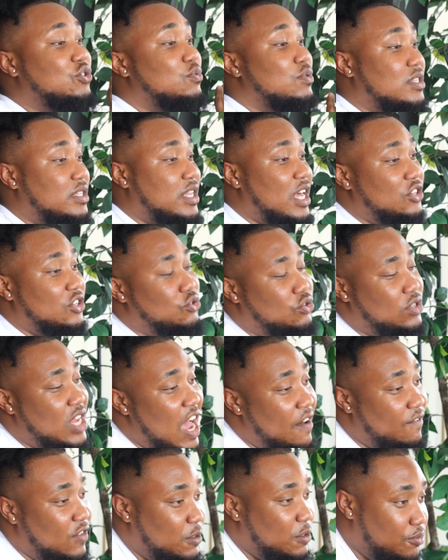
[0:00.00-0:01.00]
was scheduled to
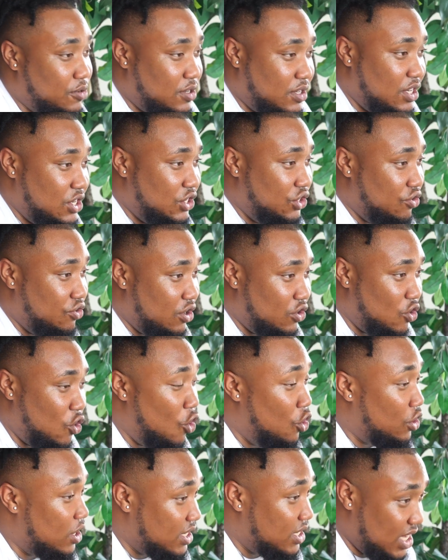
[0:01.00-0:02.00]
have this procedure on
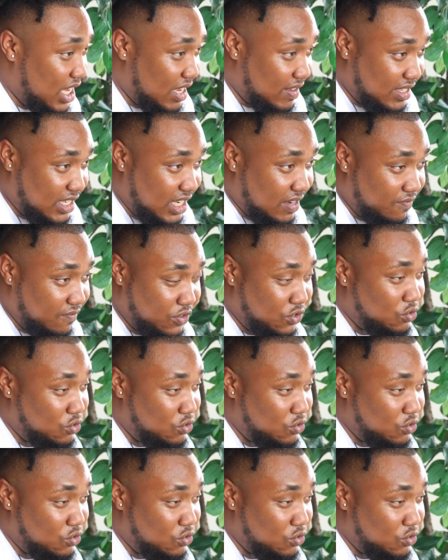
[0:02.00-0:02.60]
August 18th,